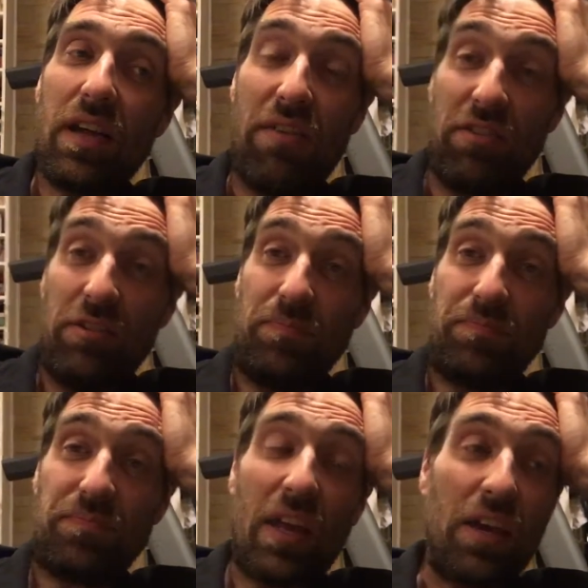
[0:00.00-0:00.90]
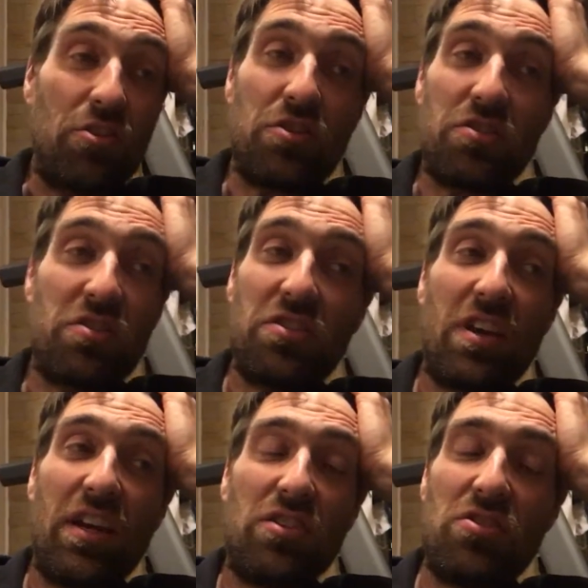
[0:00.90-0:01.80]
ever. And just,
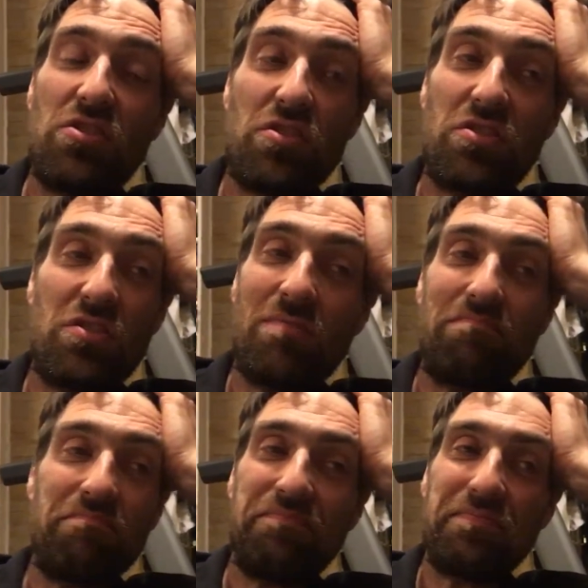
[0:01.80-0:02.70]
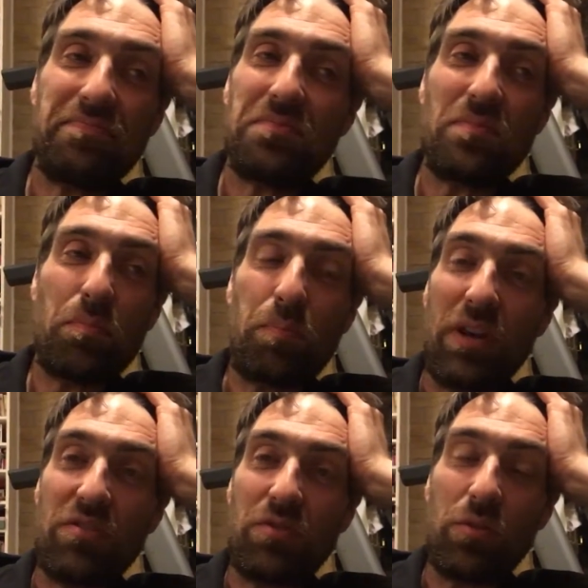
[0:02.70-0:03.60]
it's just
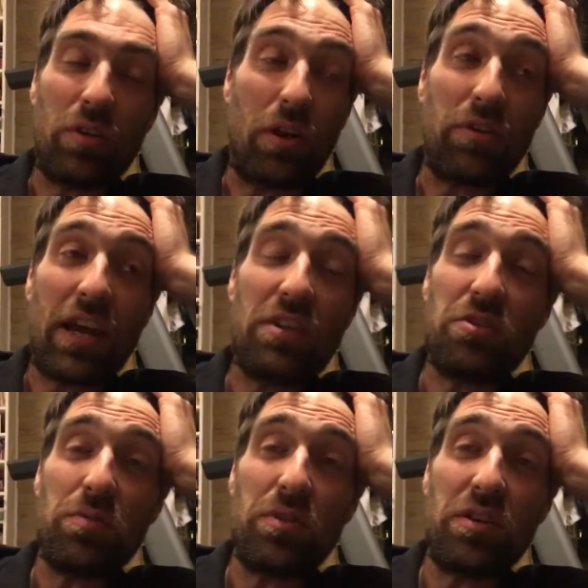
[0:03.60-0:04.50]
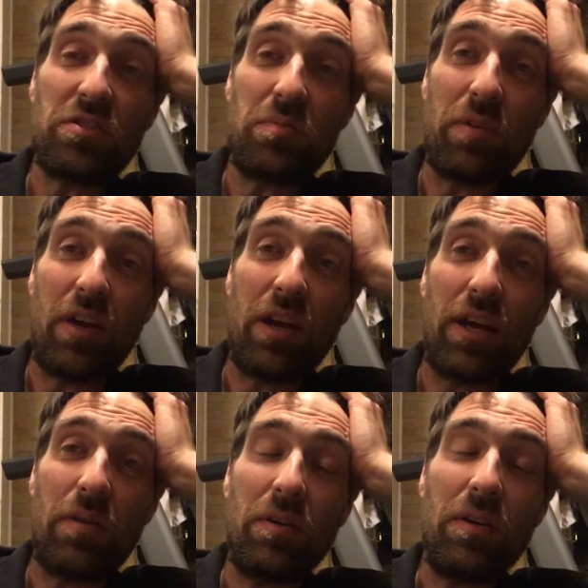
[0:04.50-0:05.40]
blissful. Location work
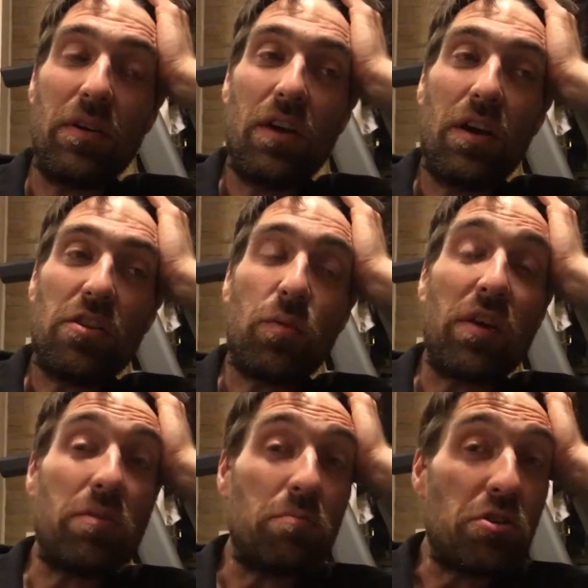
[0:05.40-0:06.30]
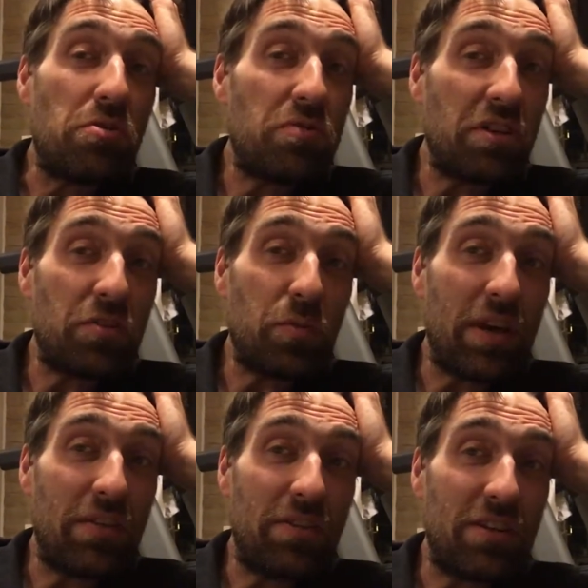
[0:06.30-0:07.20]
sublime. The way that music's
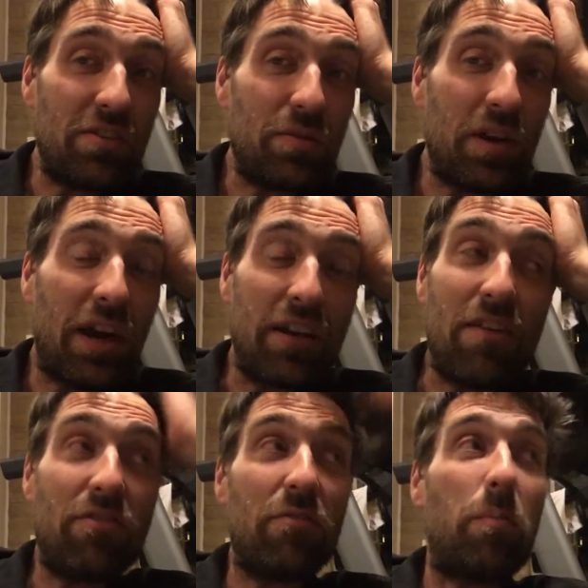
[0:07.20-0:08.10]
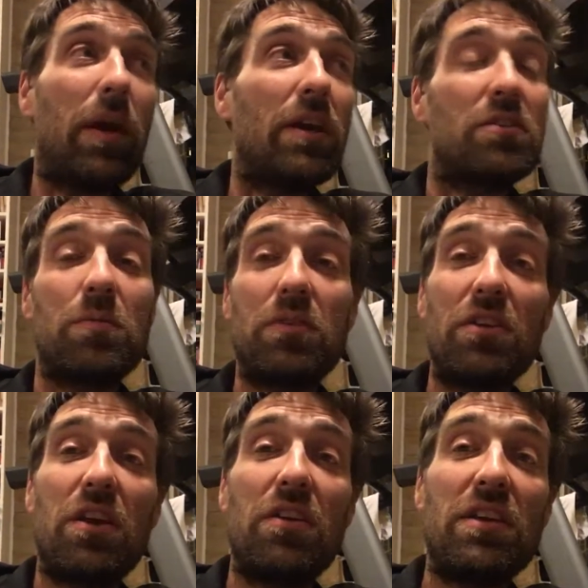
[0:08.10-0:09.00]
weaved into it, I'd never even picked up
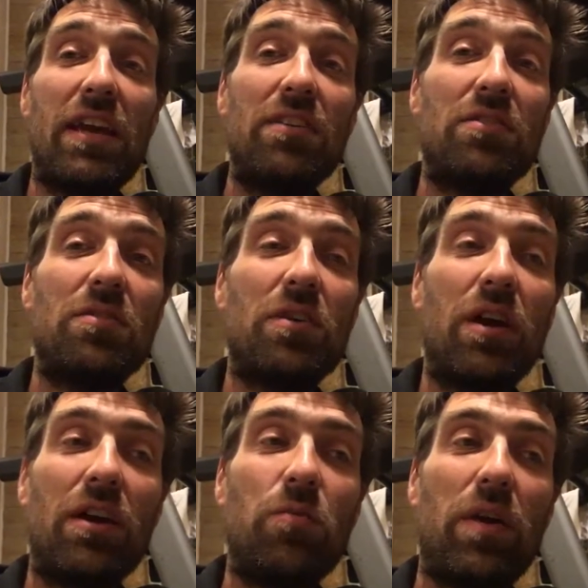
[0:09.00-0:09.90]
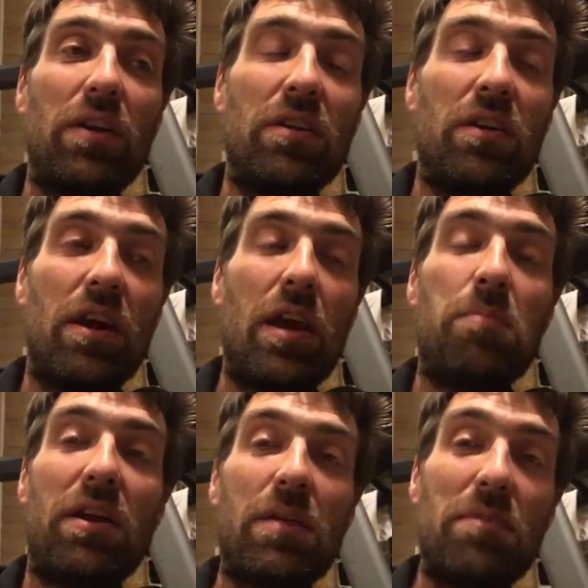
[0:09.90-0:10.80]
that at the end when
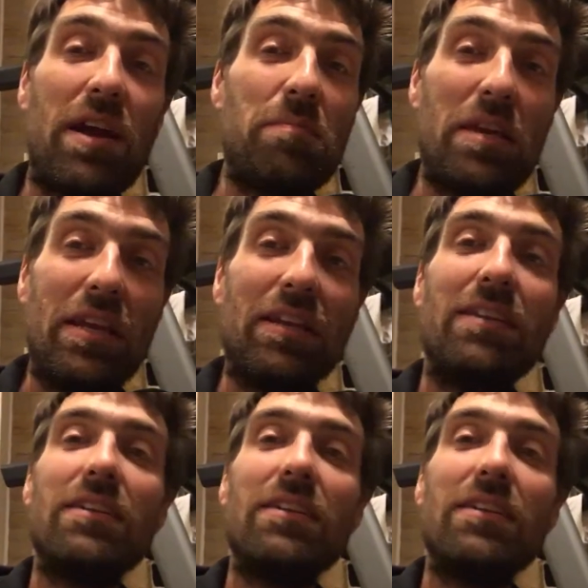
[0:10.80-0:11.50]
Ibrahim Naimeen